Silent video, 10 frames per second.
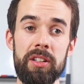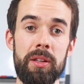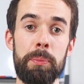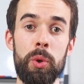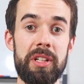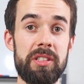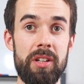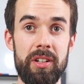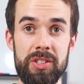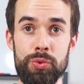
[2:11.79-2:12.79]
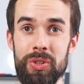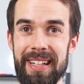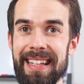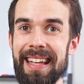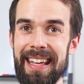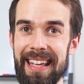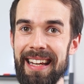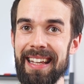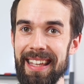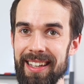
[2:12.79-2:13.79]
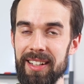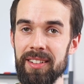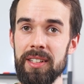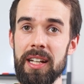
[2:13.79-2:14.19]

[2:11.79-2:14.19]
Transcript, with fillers: the body starts to really kick in gear